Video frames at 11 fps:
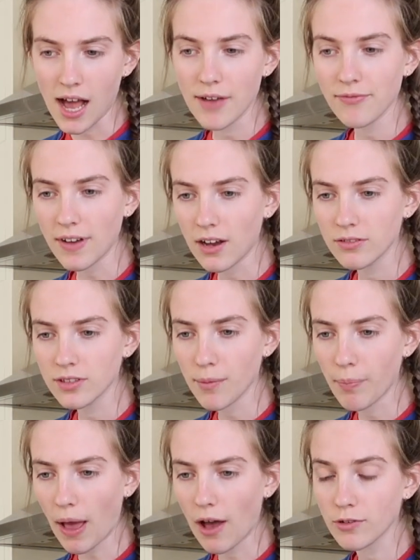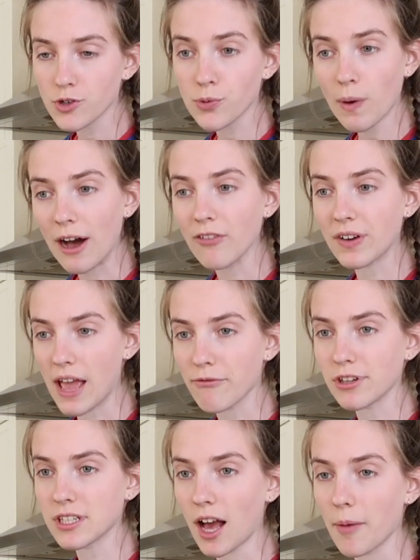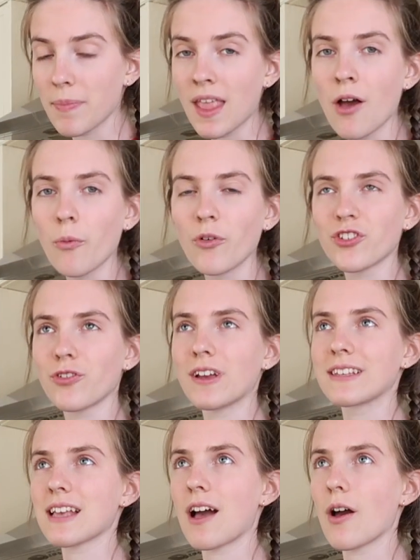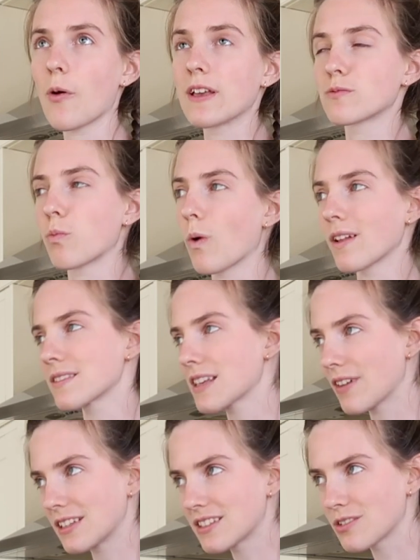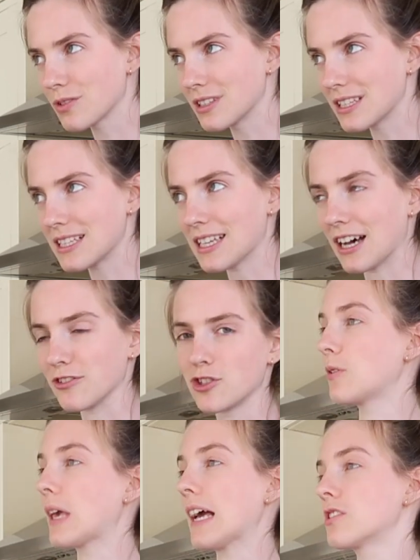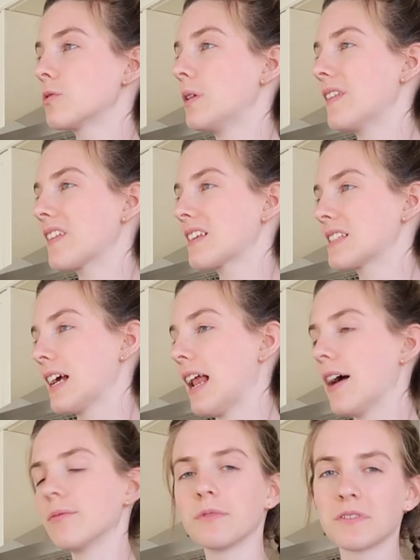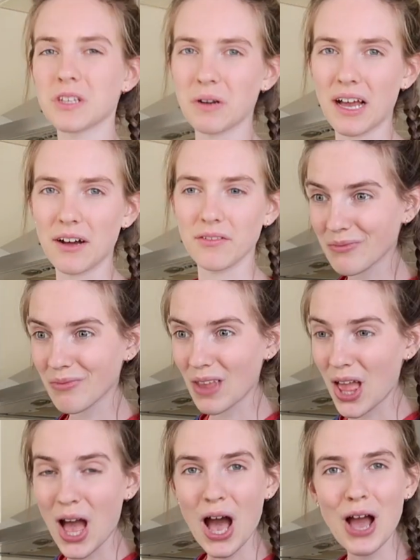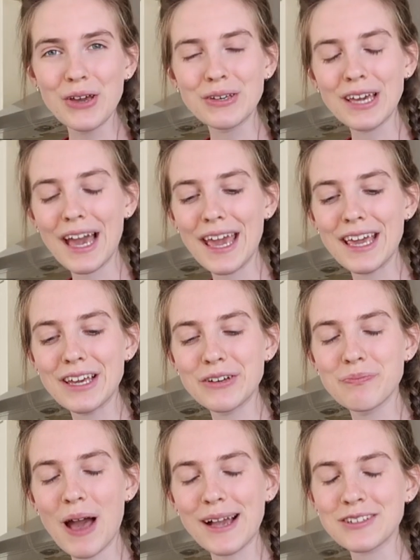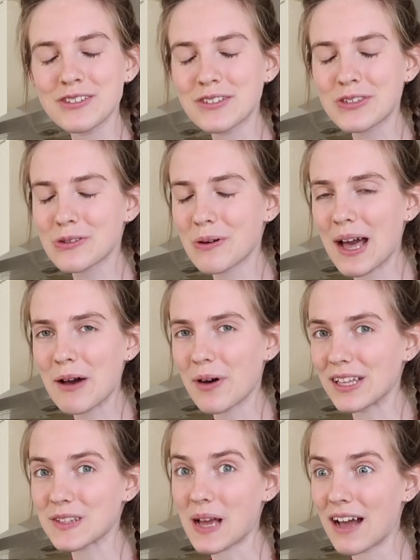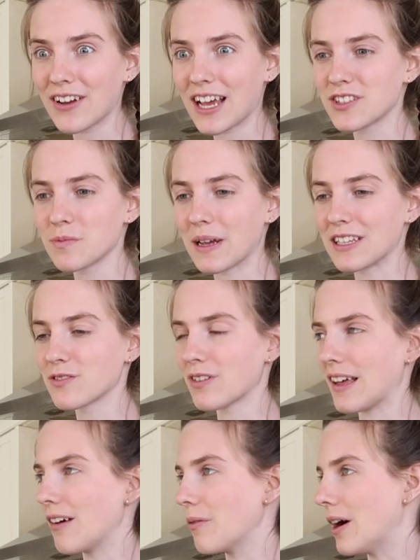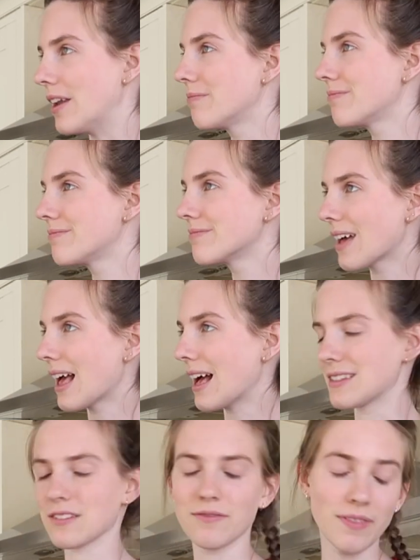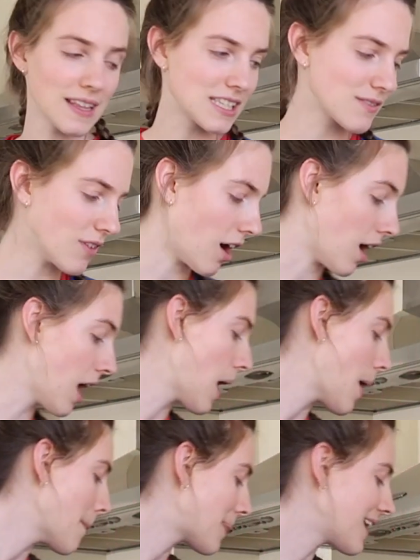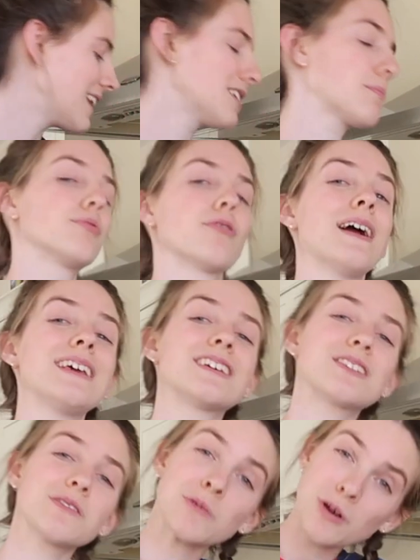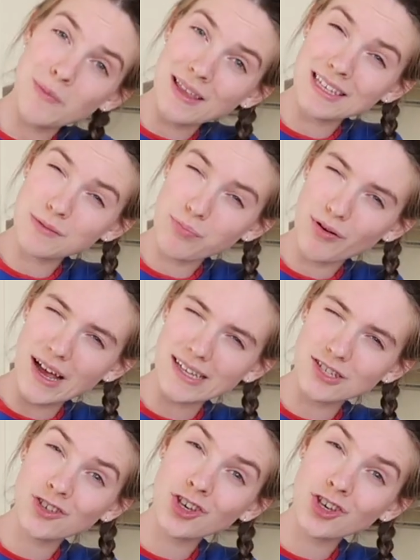I found about 12 every time. What's annoying is once I've entered all the details, you get to it and then they say like, we're sold out. Okay, back to square one. So I haven't actually managed to find that one as of this far. But I need a break, so I'm going to make these Pret